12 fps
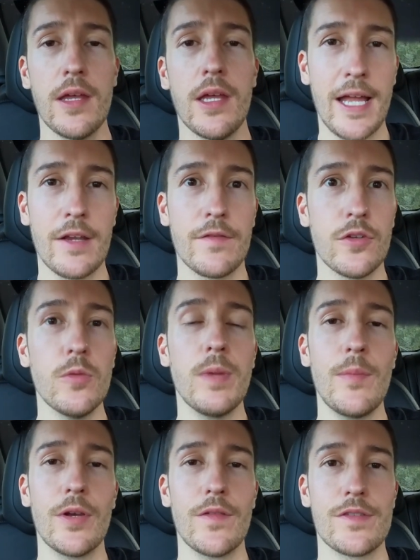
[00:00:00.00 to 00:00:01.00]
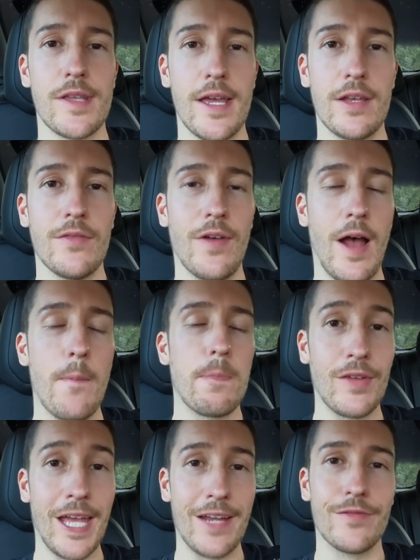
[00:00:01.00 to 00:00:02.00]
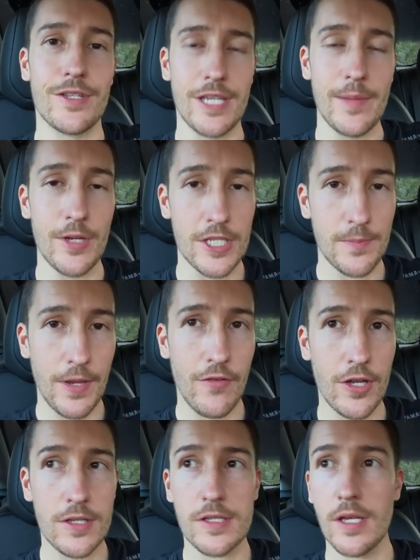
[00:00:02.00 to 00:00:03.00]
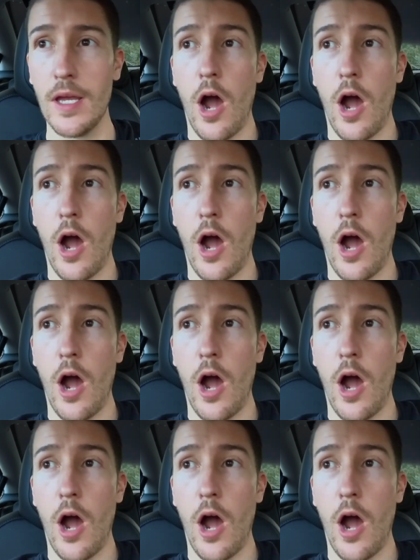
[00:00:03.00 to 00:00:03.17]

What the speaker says: and a few people have said that they had the same experience.